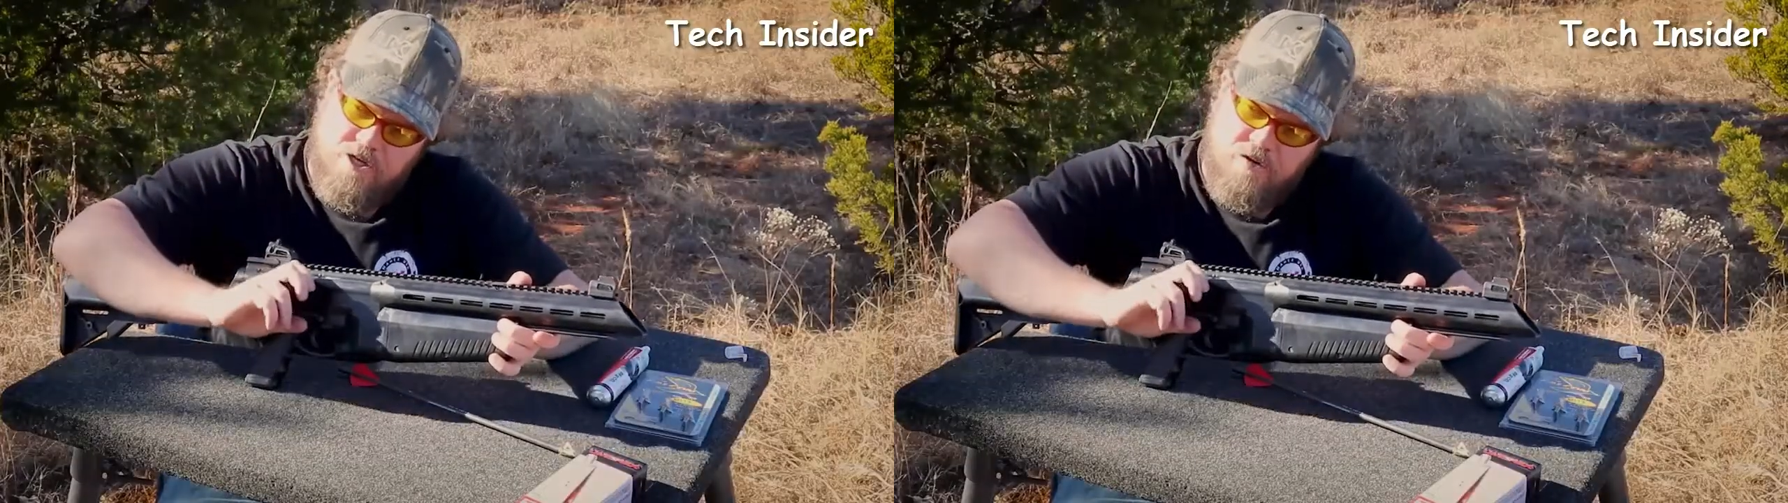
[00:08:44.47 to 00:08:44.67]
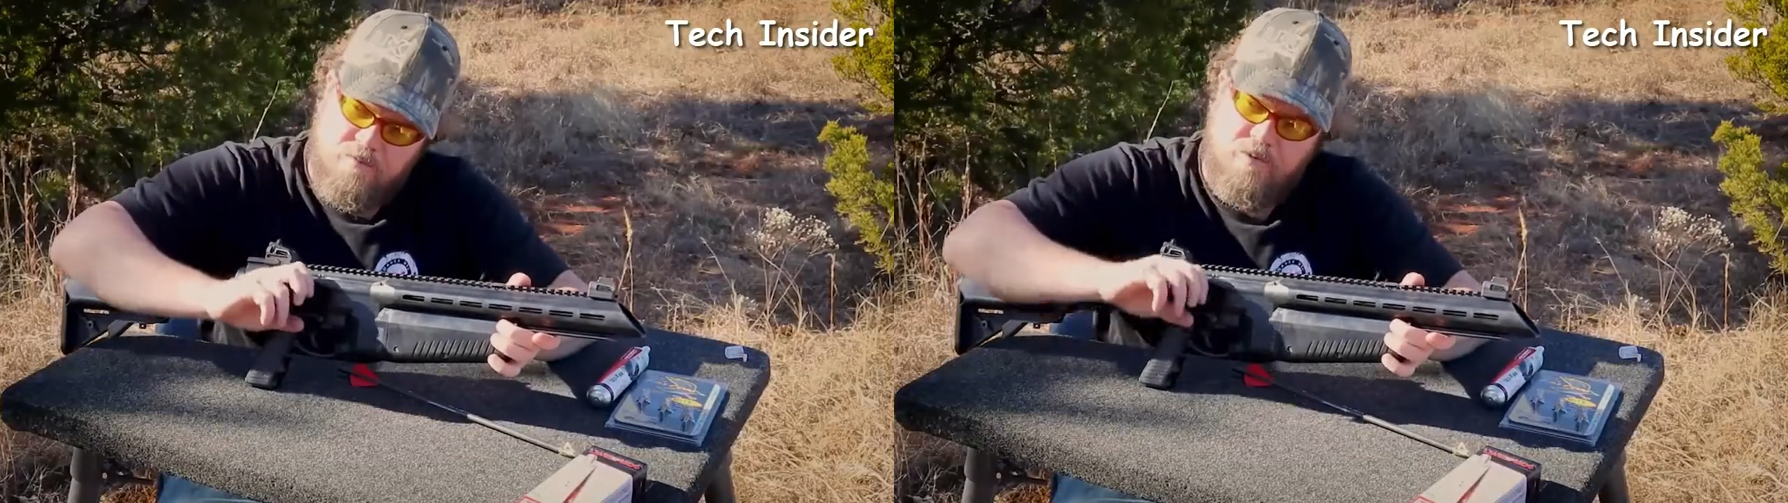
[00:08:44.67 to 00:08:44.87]

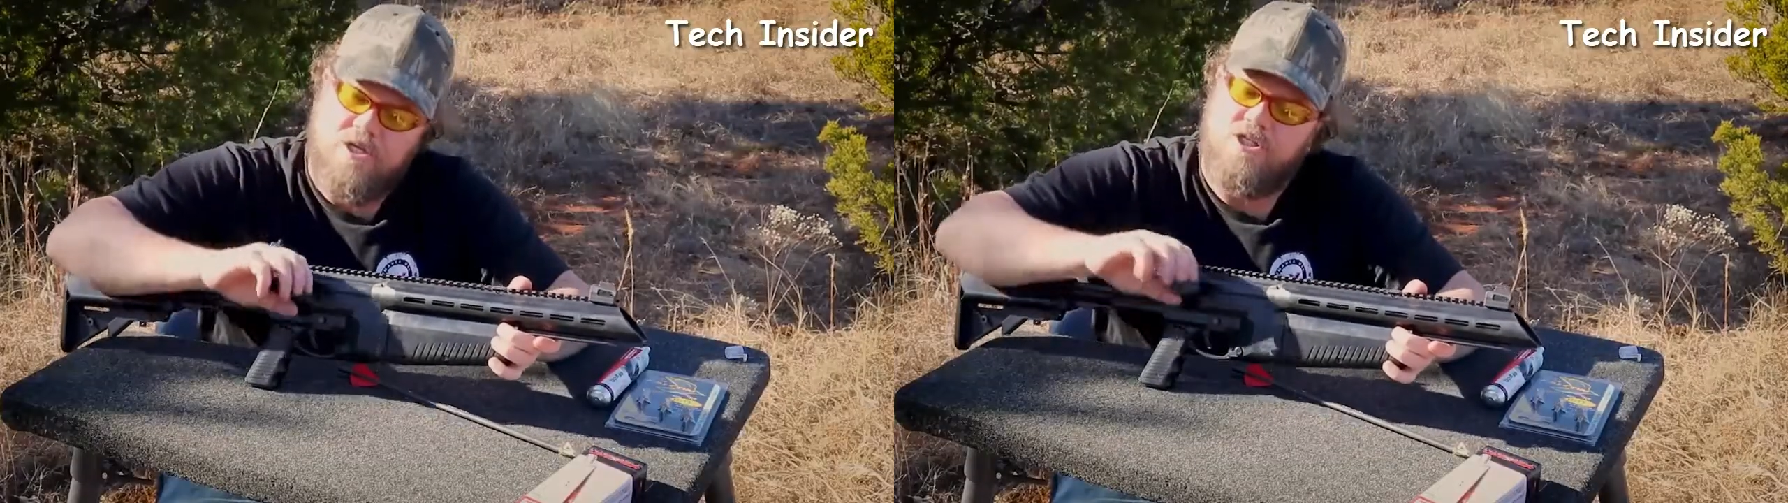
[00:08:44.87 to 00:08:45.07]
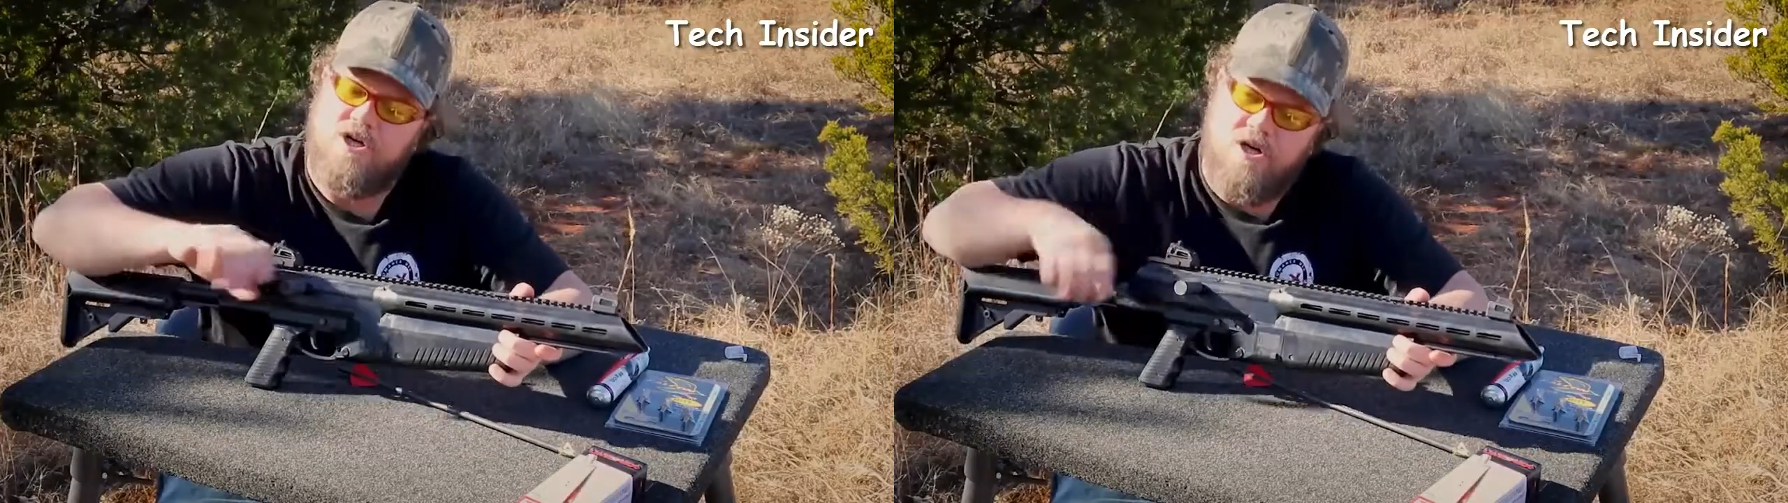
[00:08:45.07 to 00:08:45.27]
you don't
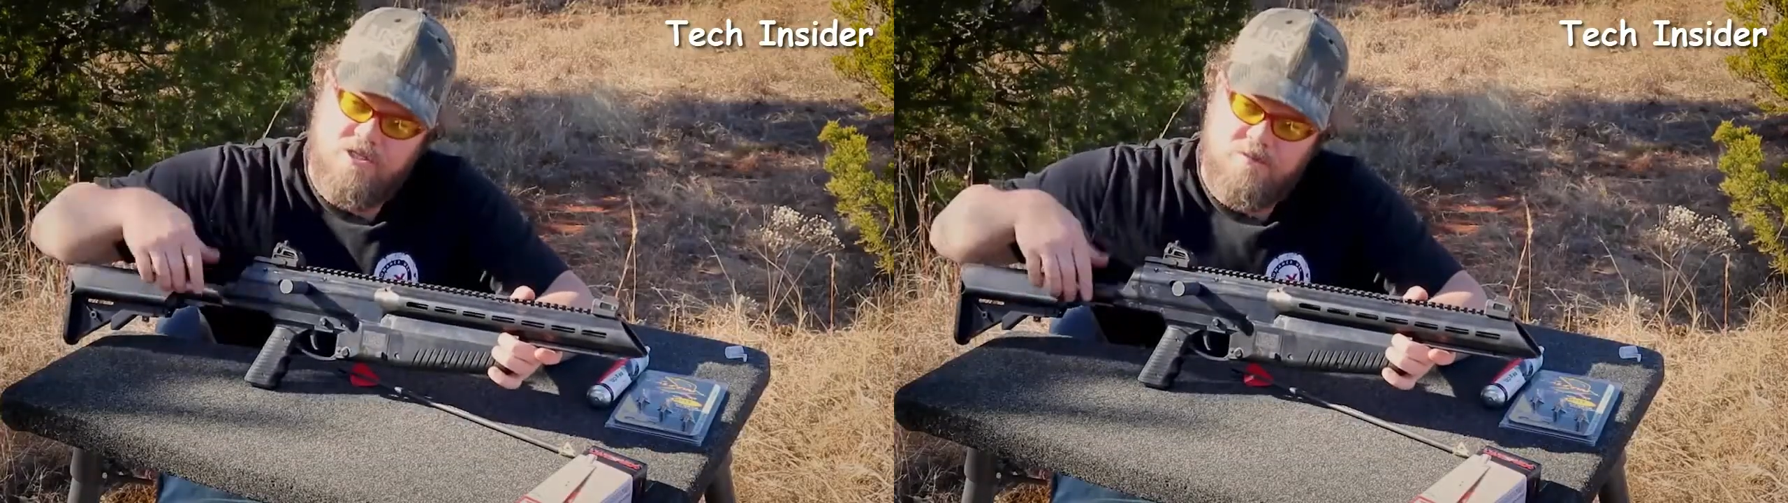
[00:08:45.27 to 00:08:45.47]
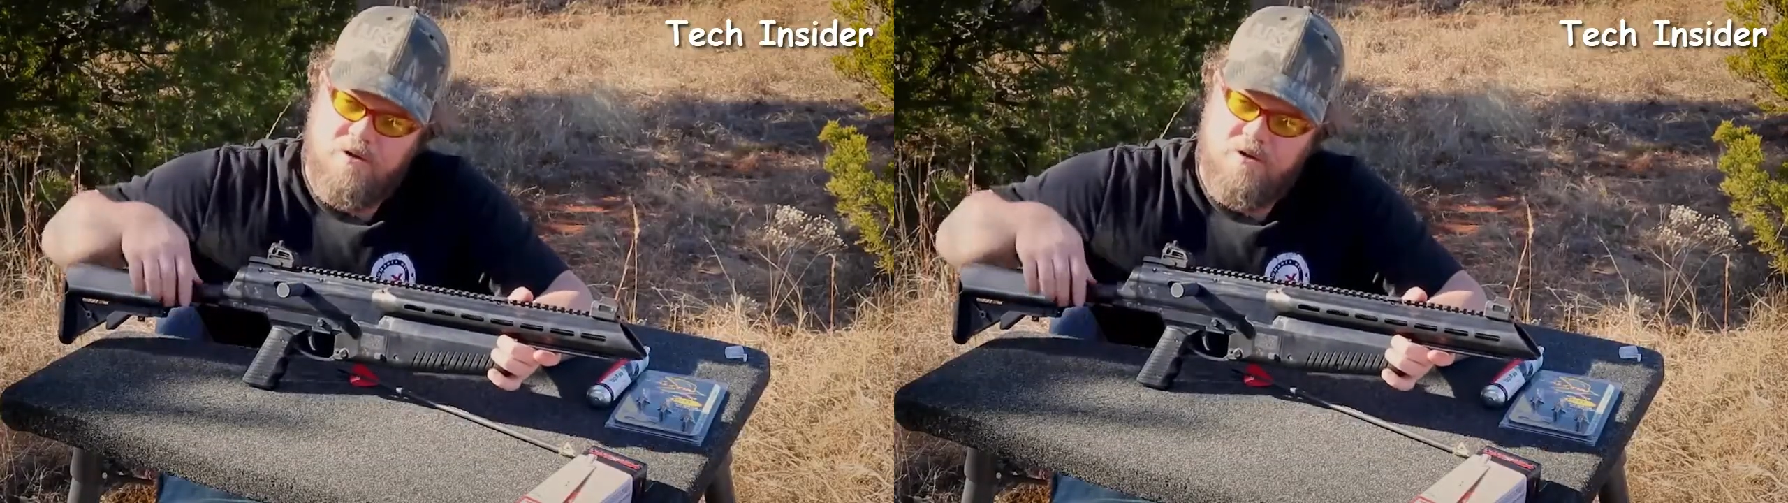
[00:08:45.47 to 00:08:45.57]
pre-charge it